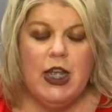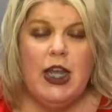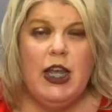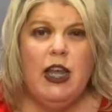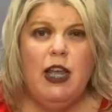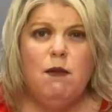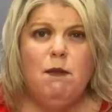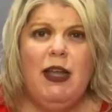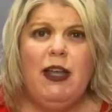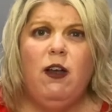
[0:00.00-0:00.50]

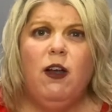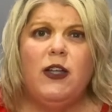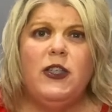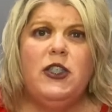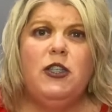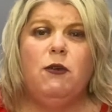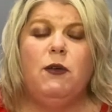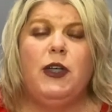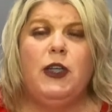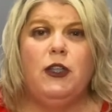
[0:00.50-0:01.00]
It may
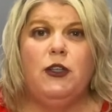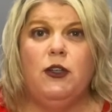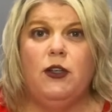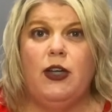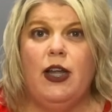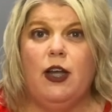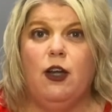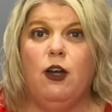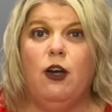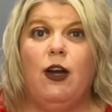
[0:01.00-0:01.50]
also include
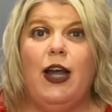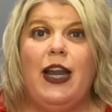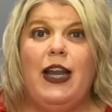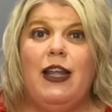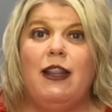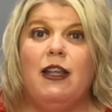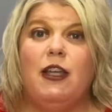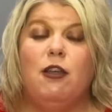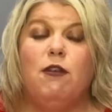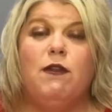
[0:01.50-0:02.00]
a
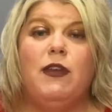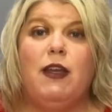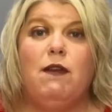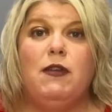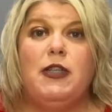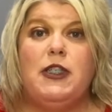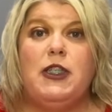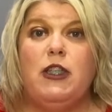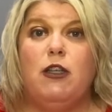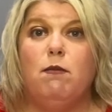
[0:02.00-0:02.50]
credit that you've
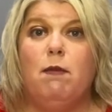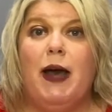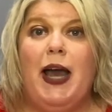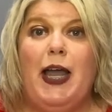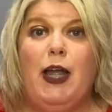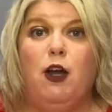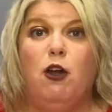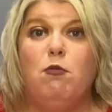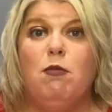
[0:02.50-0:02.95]
given to the buyer.